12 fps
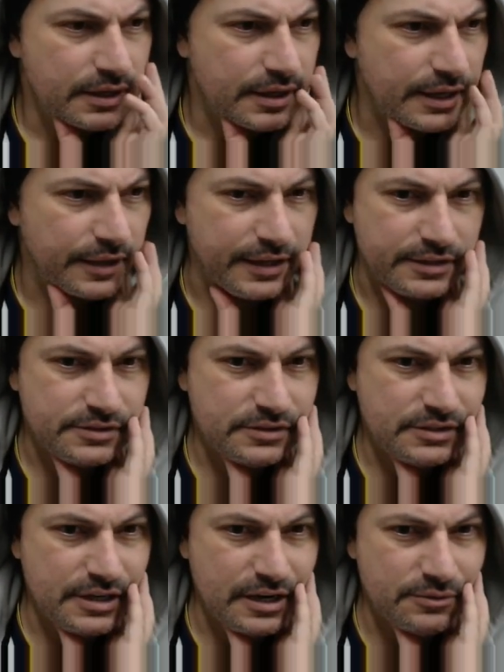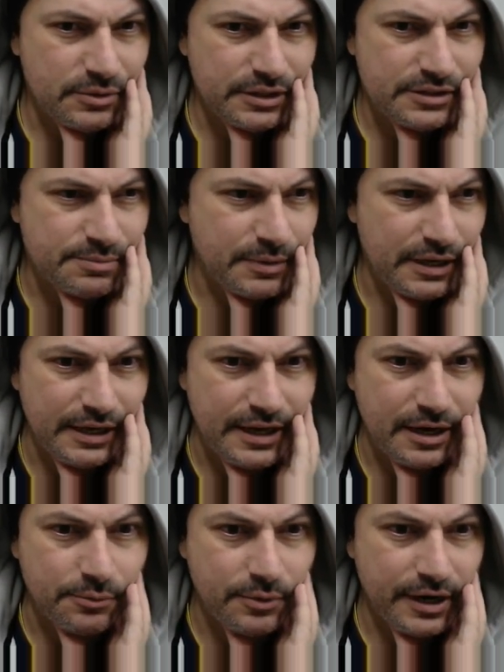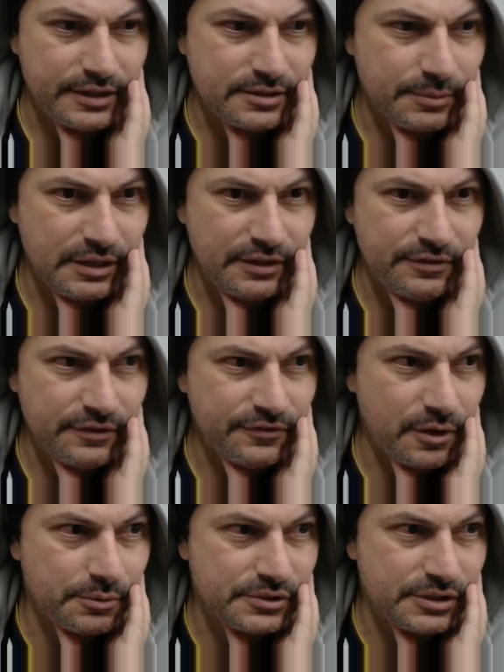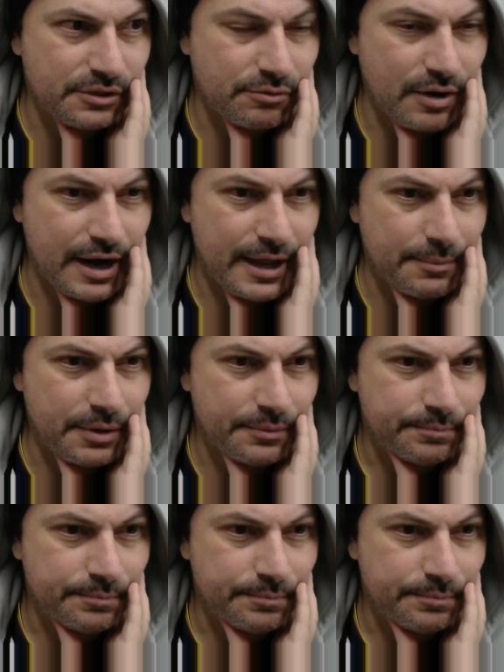And that's generally speaking our reds. I mean, even if I was to